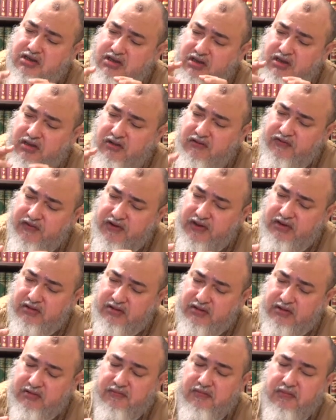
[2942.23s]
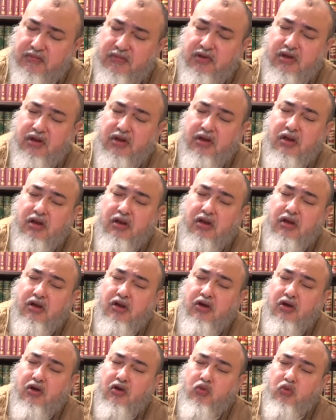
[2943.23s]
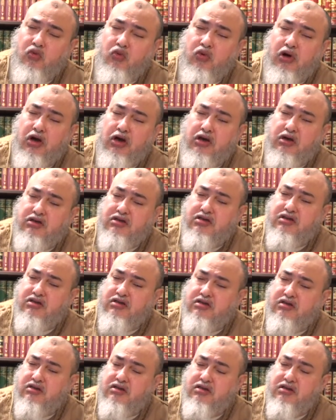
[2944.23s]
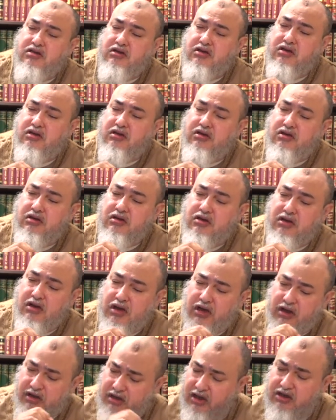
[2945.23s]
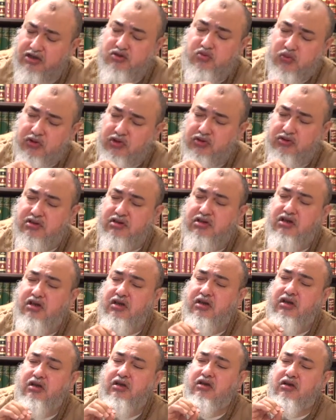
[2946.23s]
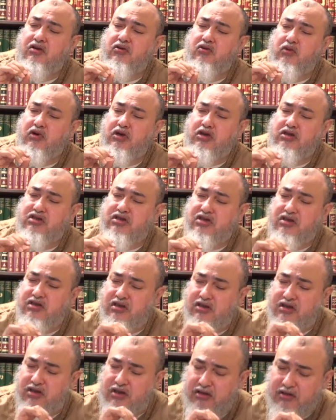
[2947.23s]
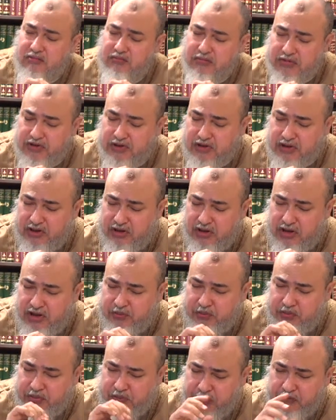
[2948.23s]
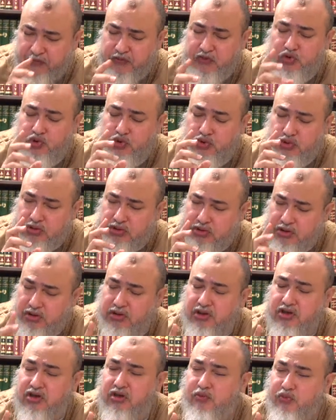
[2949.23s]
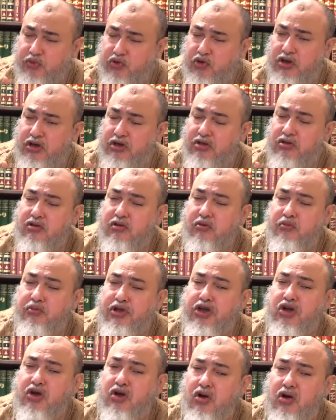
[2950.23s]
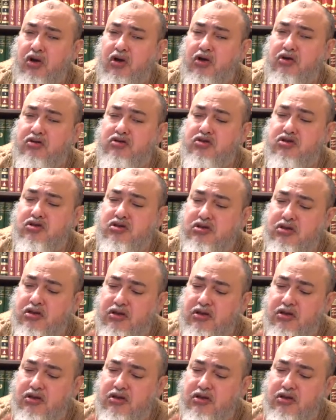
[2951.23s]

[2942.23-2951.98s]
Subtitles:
an event was, and as we'll see, it was a pivotal turning point, because